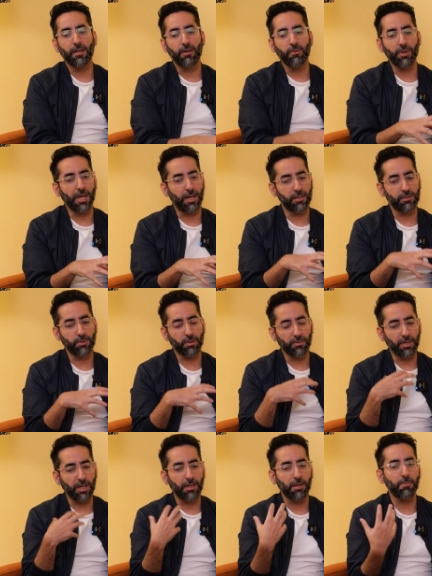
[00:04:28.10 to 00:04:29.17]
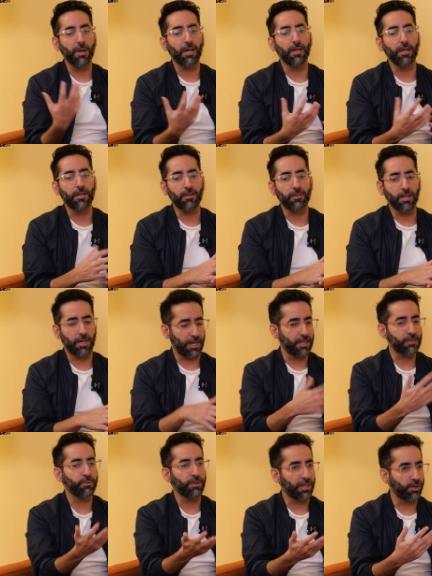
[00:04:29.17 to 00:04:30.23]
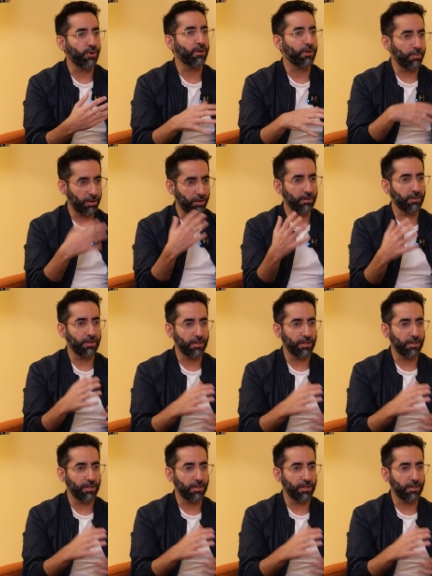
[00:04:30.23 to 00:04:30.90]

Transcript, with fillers: we had a sort of color palette that I guess we can talk about